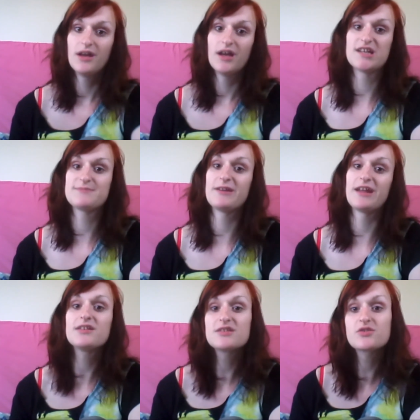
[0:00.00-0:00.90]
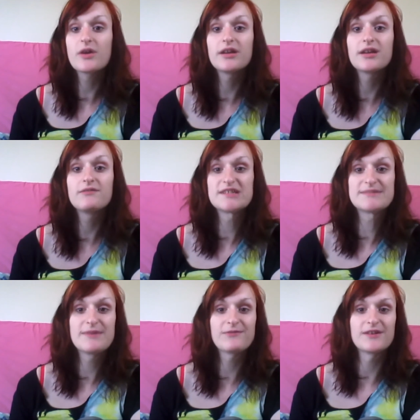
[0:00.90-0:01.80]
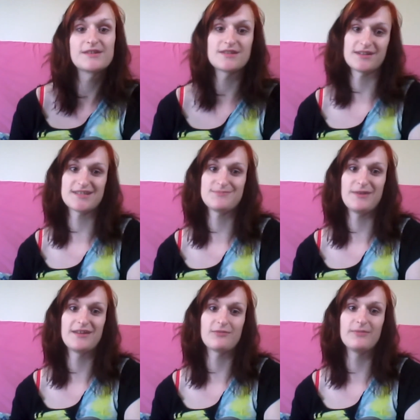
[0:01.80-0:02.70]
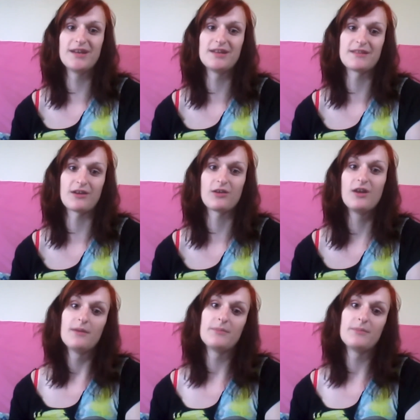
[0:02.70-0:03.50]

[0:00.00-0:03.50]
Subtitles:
I spent ages trying to convince my friends not to spend their money there,